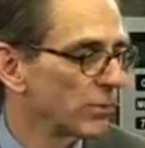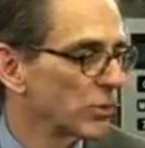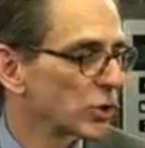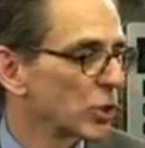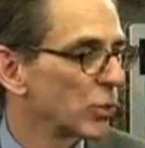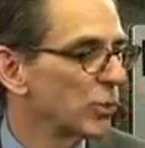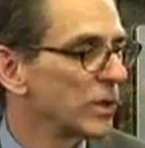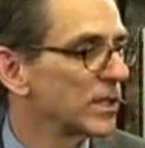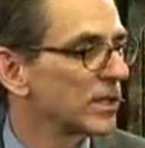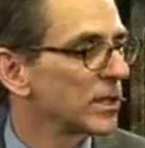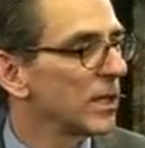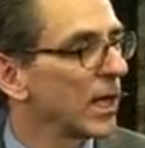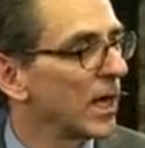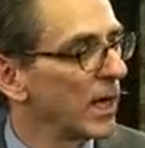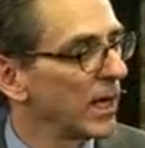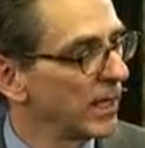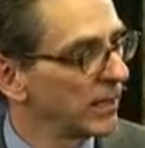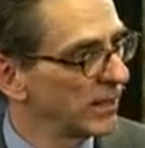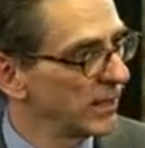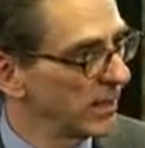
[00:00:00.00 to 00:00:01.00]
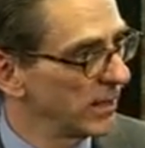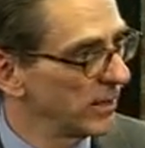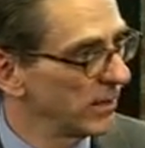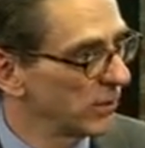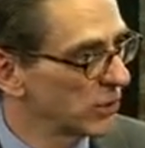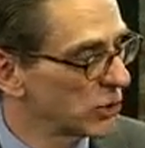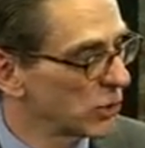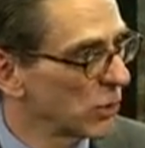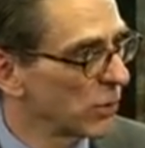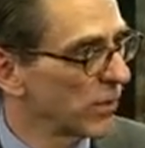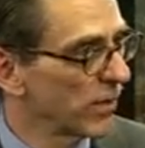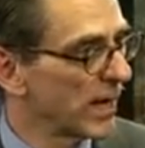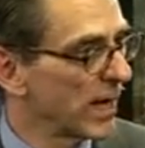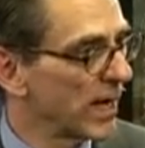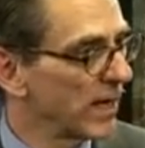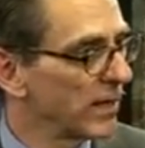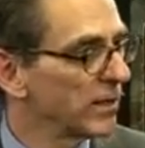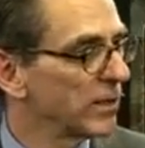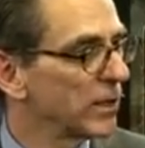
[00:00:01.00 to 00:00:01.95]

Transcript: So we still and so that